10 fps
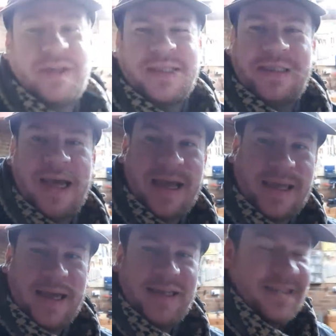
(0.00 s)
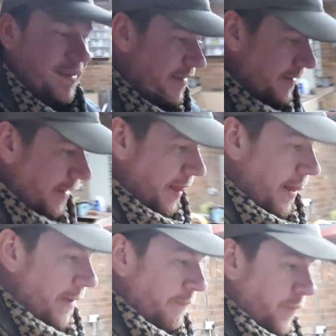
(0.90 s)
the staircase
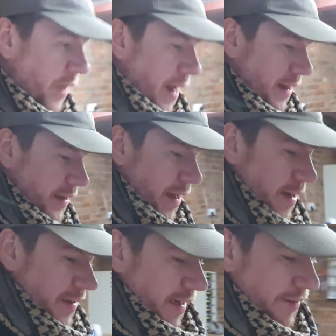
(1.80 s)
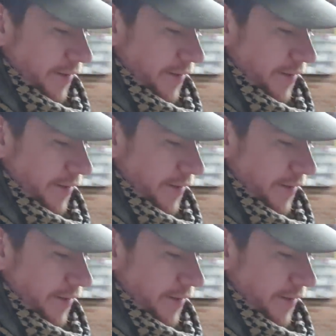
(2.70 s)
and the idea